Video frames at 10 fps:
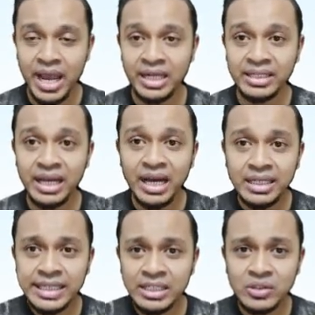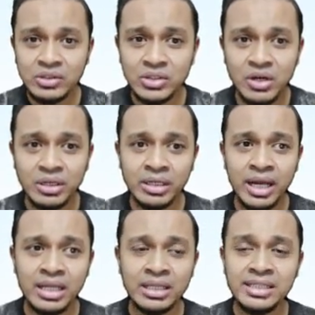and then I need to talk
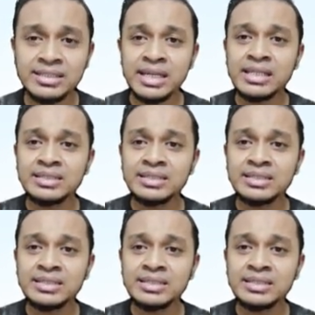at least